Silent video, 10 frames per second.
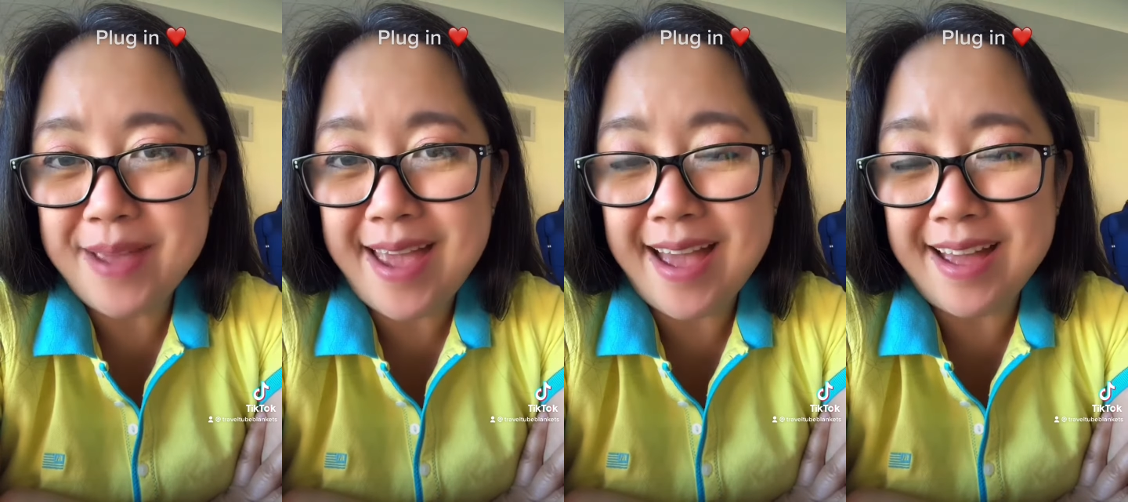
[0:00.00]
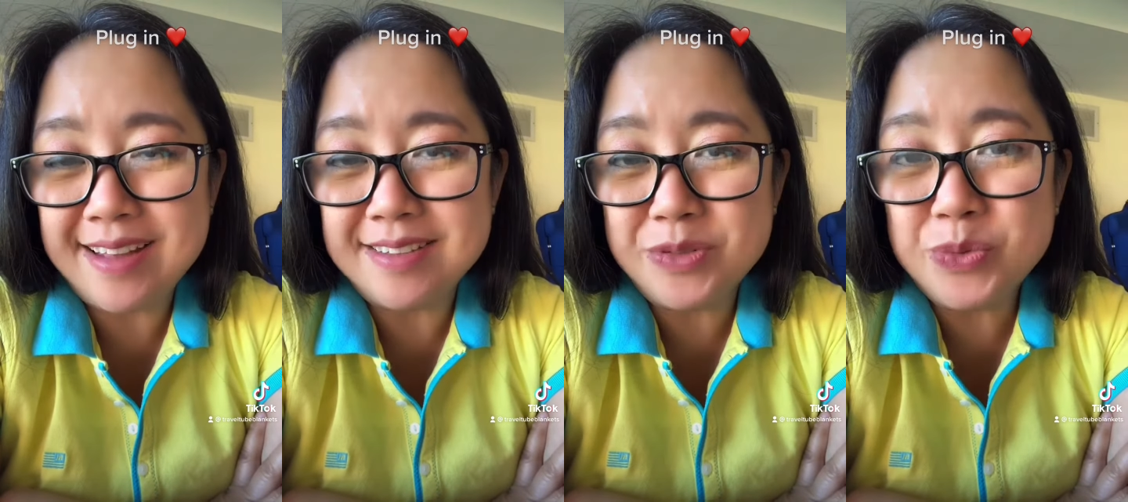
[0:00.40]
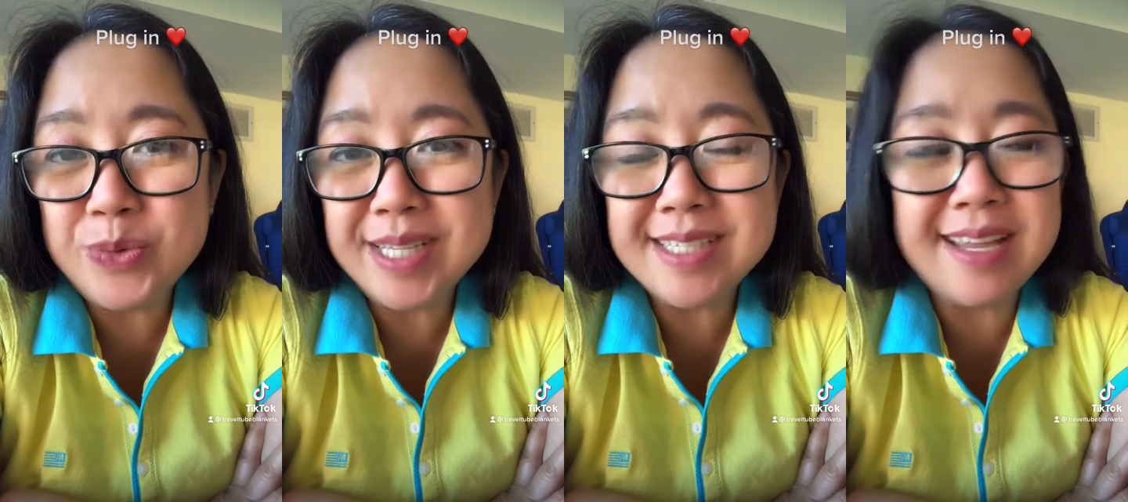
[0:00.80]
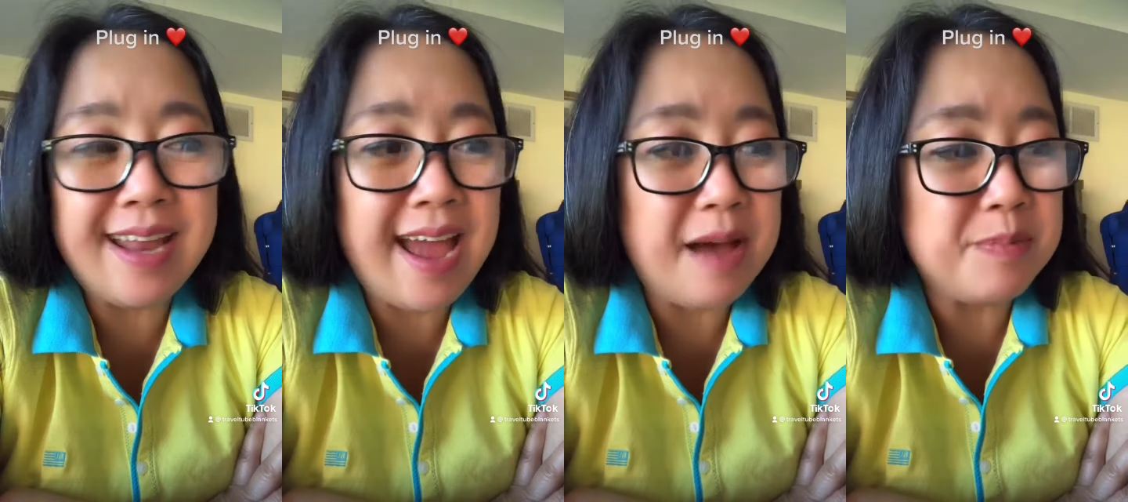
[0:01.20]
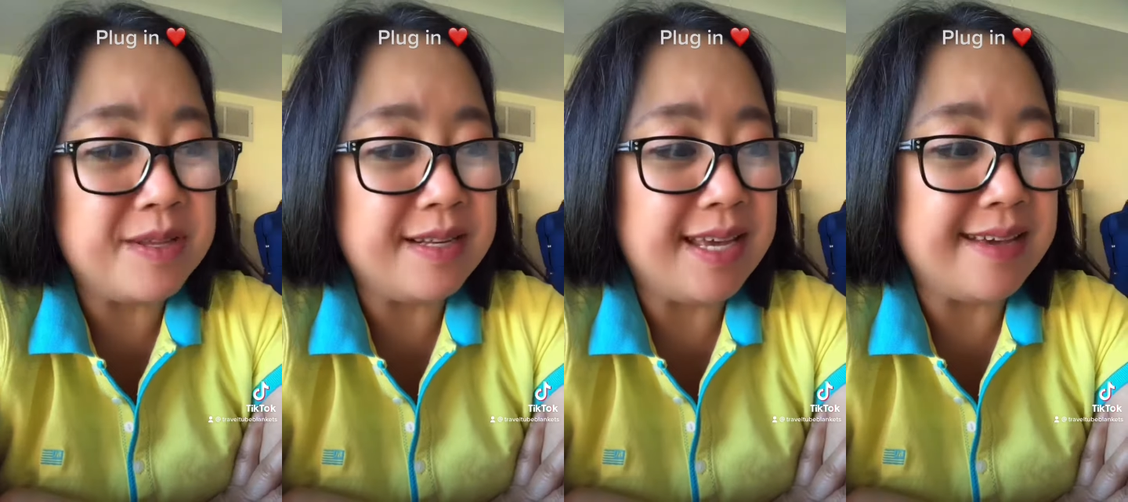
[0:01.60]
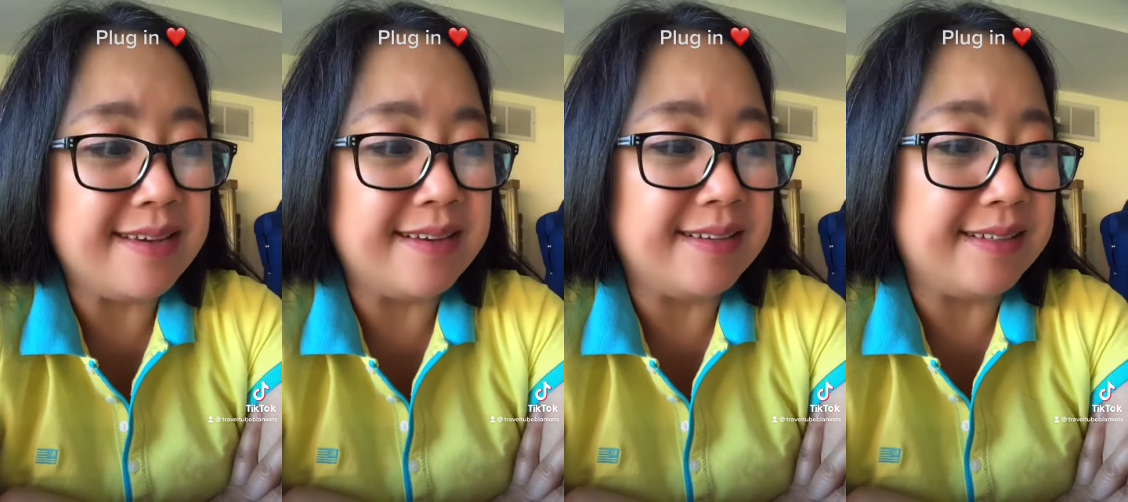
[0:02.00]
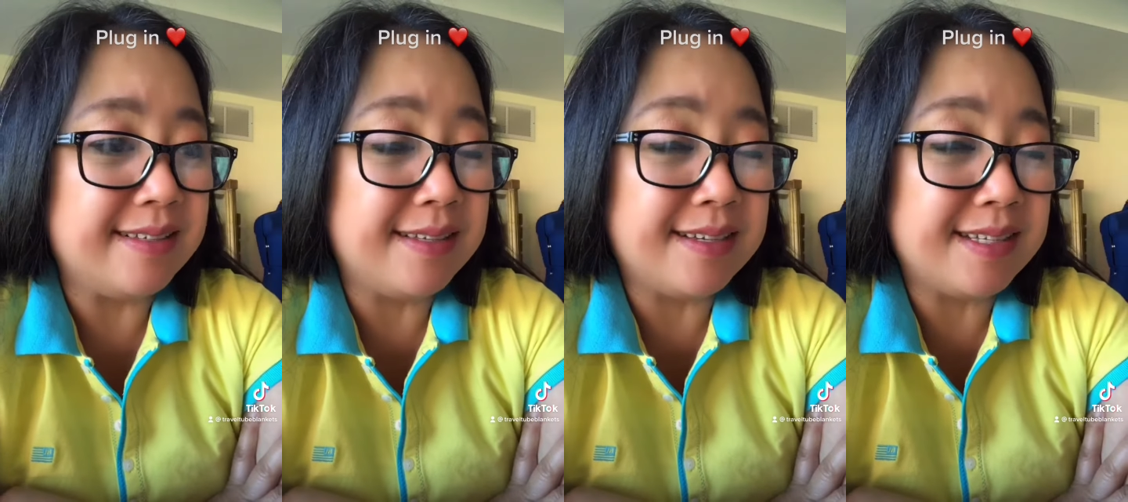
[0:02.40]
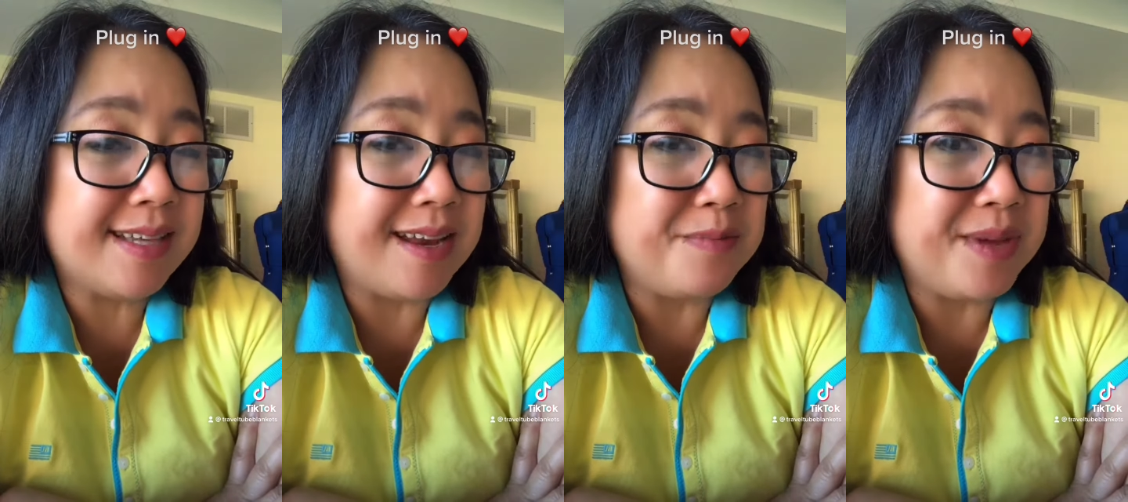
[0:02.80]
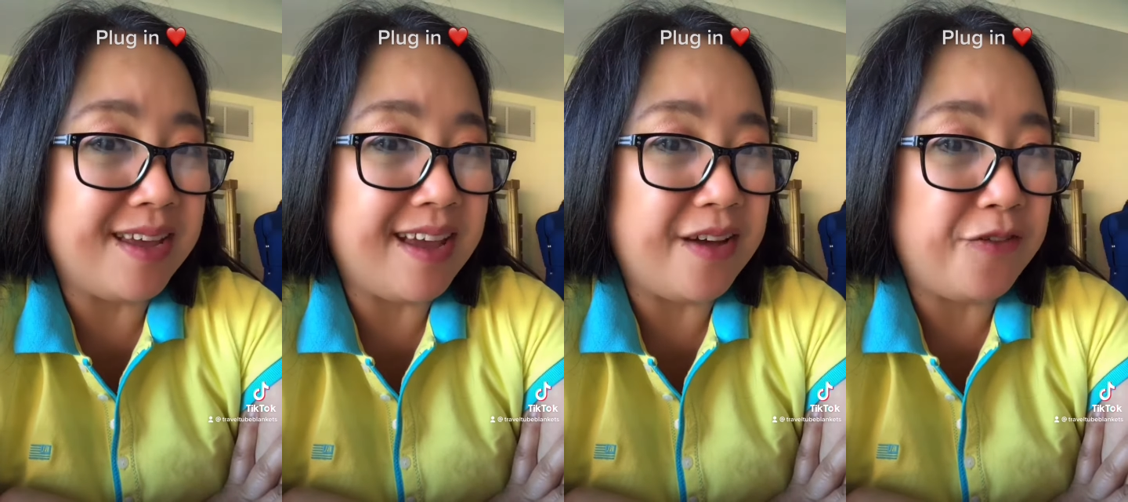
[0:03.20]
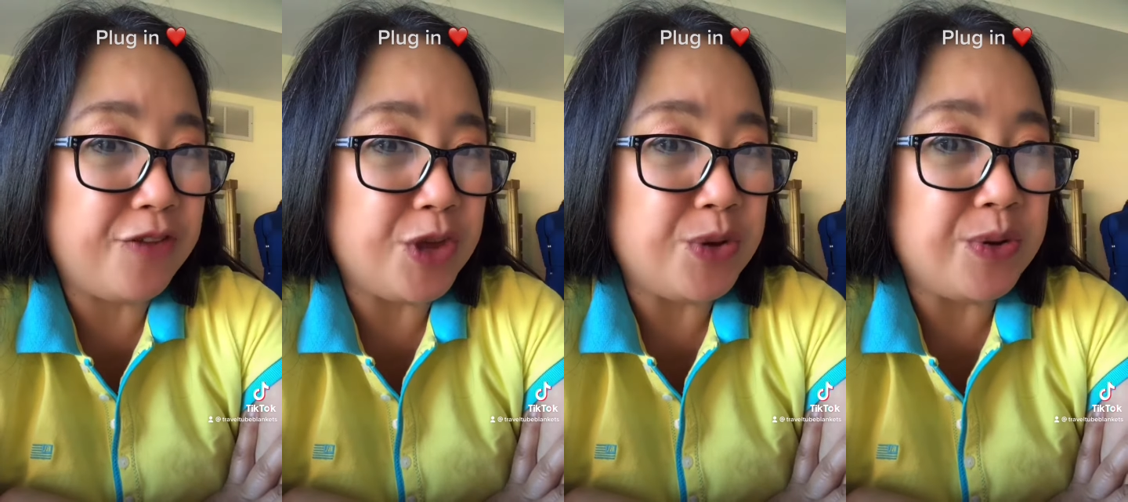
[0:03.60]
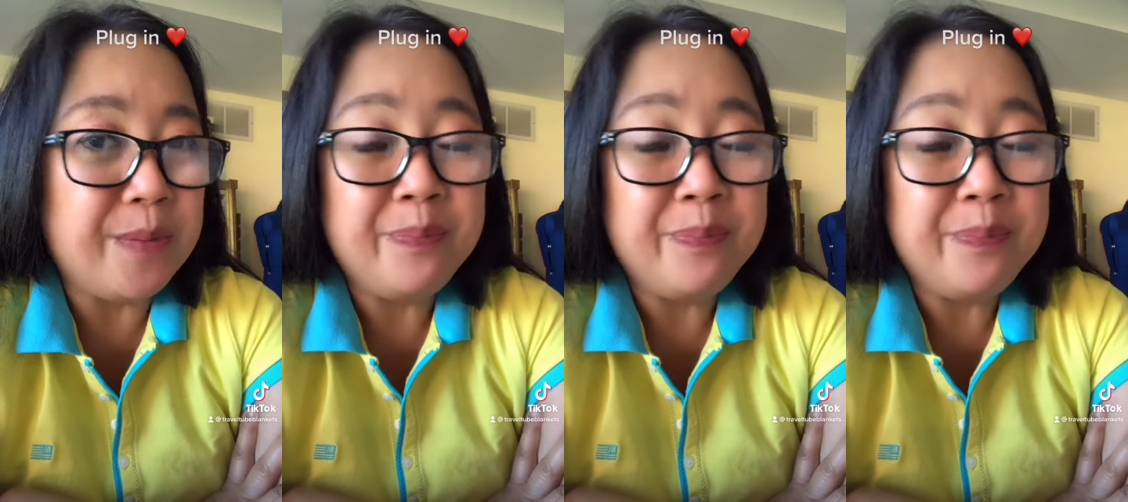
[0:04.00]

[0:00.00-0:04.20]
and what's going to happen is there's going to be a few